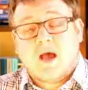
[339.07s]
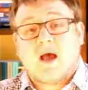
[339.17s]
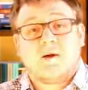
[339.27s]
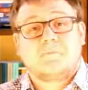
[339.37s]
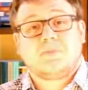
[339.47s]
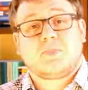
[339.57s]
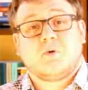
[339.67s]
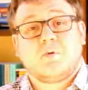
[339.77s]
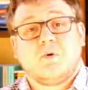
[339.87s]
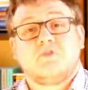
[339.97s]
uh,
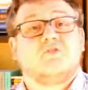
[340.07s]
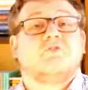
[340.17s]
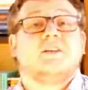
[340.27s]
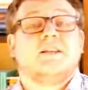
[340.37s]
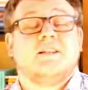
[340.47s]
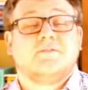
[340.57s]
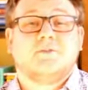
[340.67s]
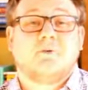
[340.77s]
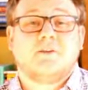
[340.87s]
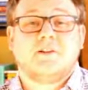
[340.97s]
which leads, of
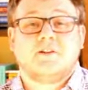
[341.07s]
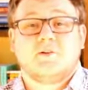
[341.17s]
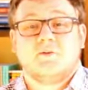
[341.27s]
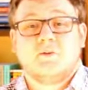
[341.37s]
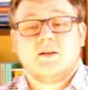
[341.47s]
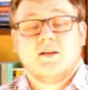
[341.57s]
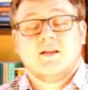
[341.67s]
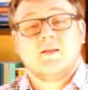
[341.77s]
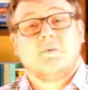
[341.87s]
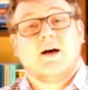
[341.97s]
course, to
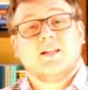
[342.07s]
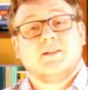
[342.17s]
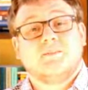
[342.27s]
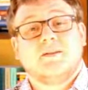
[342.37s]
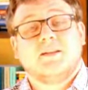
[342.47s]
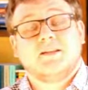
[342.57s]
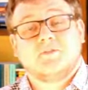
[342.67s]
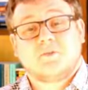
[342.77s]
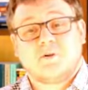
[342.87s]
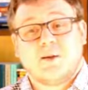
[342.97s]
the possibility
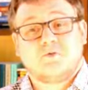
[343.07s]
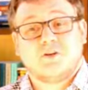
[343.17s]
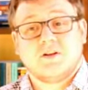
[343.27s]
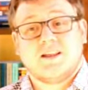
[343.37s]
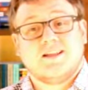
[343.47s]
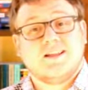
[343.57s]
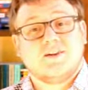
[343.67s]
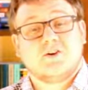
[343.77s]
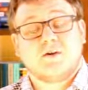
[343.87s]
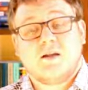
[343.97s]
of corruption. And
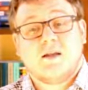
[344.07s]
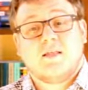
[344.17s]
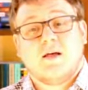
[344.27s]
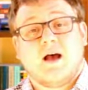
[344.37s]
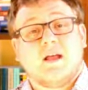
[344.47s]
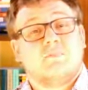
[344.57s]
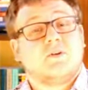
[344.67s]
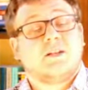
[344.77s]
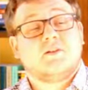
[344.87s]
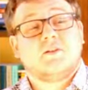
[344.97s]
here the high
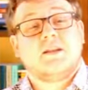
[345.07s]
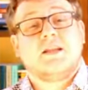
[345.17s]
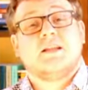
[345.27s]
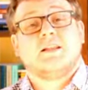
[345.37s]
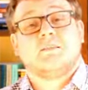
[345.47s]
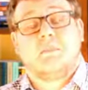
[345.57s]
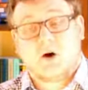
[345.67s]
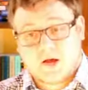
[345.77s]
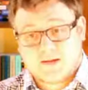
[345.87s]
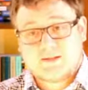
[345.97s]
priesthood is
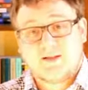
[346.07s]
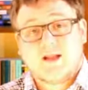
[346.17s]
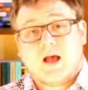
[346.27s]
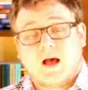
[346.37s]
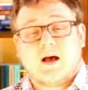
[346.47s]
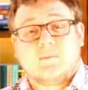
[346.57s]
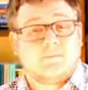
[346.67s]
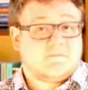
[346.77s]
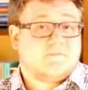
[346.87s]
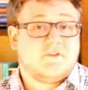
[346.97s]
bought uh,
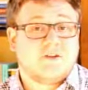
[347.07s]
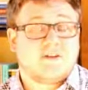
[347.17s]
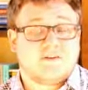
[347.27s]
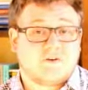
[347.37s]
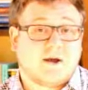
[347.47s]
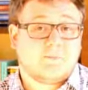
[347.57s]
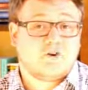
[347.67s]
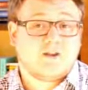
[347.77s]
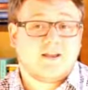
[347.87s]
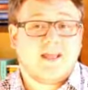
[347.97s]
via
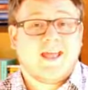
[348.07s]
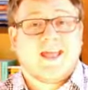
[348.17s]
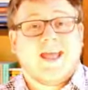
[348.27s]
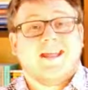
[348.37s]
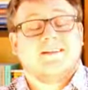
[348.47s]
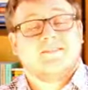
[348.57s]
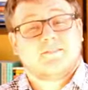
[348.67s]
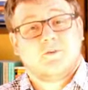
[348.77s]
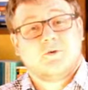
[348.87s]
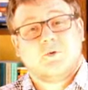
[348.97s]
corruption. And
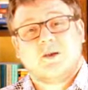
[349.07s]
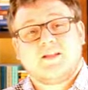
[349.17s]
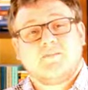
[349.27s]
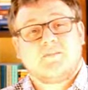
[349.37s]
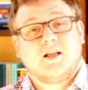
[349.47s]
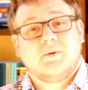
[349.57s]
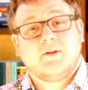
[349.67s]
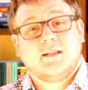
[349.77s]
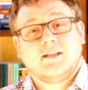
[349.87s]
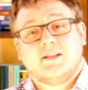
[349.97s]
quickly
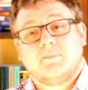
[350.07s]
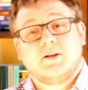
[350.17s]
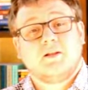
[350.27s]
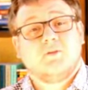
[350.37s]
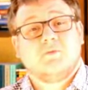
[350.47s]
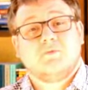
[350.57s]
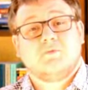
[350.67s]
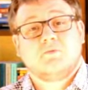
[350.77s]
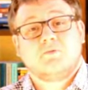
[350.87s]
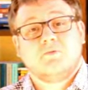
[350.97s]
following that, somebody who
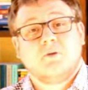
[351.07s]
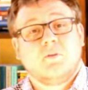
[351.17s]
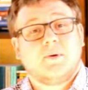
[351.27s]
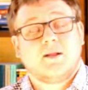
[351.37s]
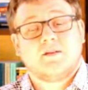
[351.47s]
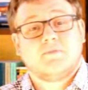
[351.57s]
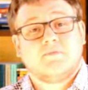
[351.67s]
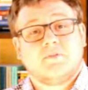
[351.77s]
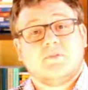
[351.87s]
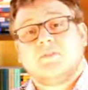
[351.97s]
nobody
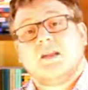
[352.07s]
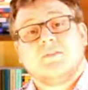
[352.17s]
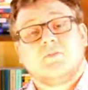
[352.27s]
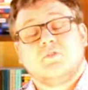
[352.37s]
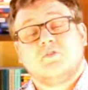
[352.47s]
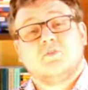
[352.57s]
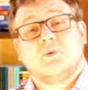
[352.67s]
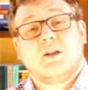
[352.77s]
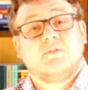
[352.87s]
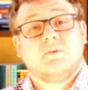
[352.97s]
of the faithful Jews
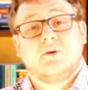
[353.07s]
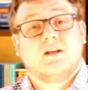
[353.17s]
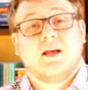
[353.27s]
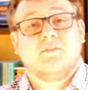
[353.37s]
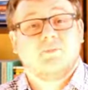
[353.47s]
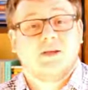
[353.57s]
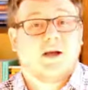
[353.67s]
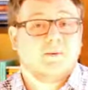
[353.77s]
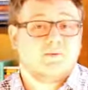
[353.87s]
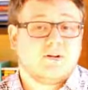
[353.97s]
would ever want to have be
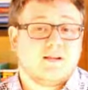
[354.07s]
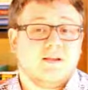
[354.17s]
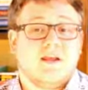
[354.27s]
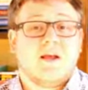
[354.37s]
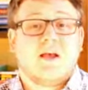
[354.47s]
high priest,